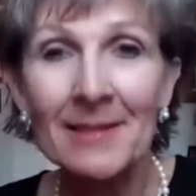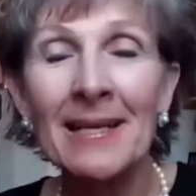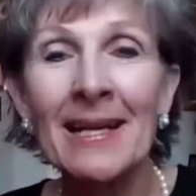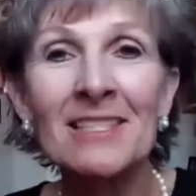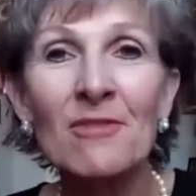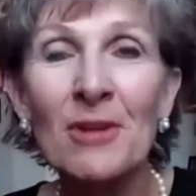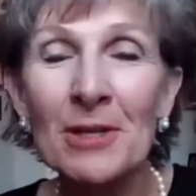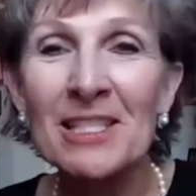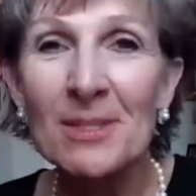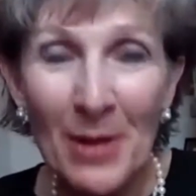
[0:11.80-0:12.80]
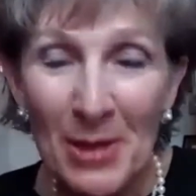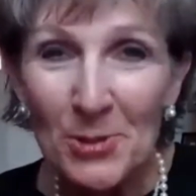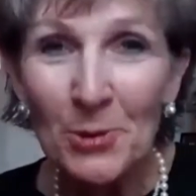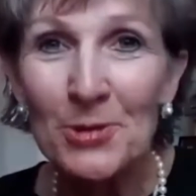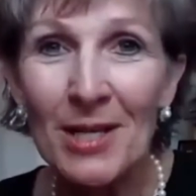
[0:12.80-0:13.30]
Today is a very
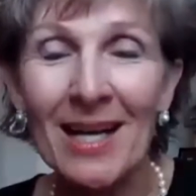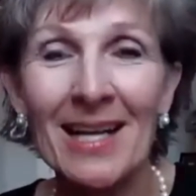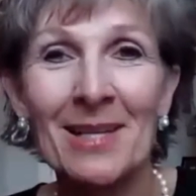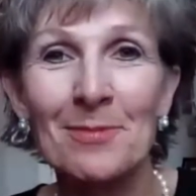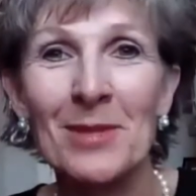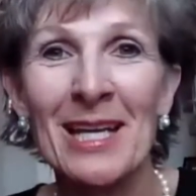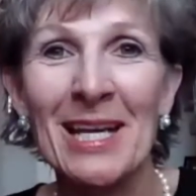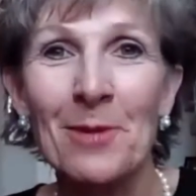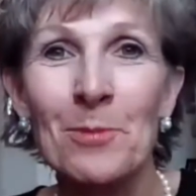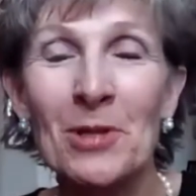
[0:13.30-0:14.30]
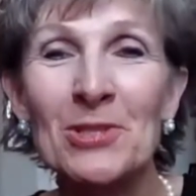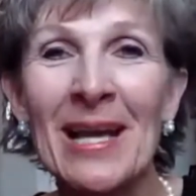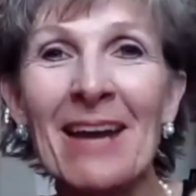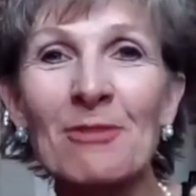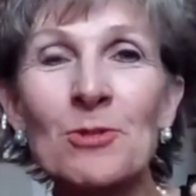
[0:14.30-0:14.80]
special time because
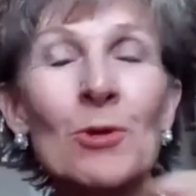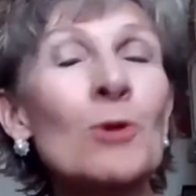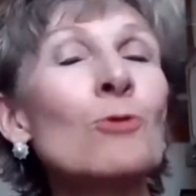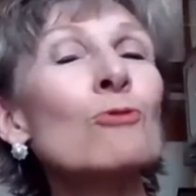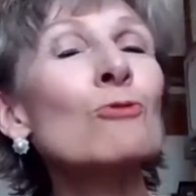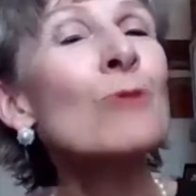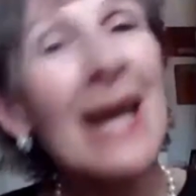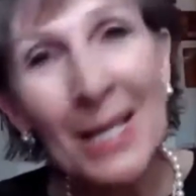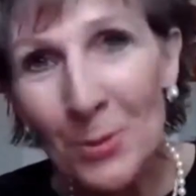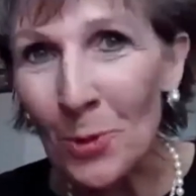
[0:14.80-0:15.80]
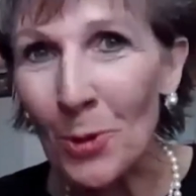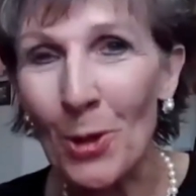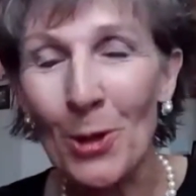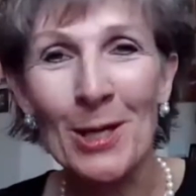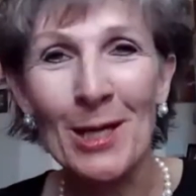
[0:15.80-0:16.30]
I have two
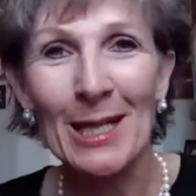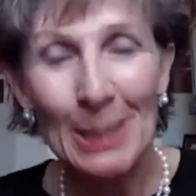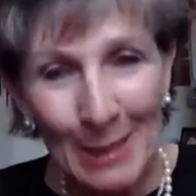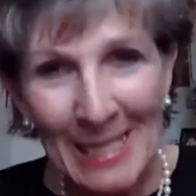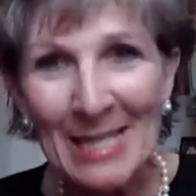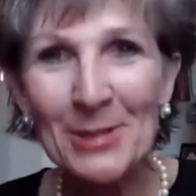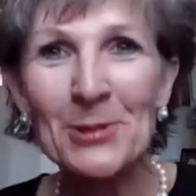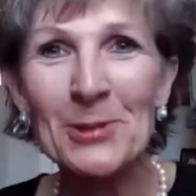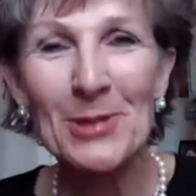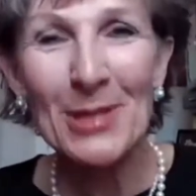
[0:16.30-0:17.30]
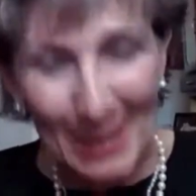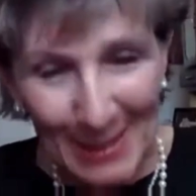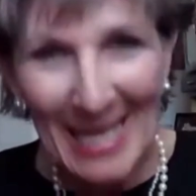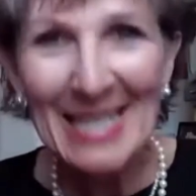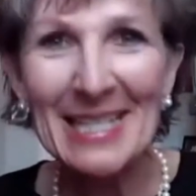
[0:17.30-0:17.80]
incredible leaders,
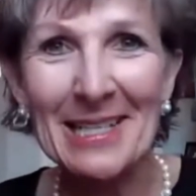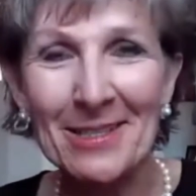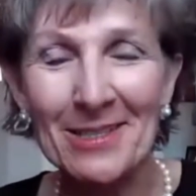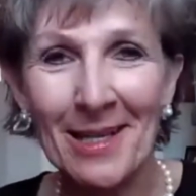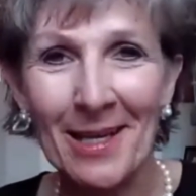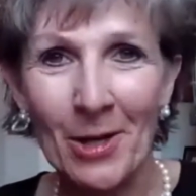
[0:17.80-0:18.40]
ladies,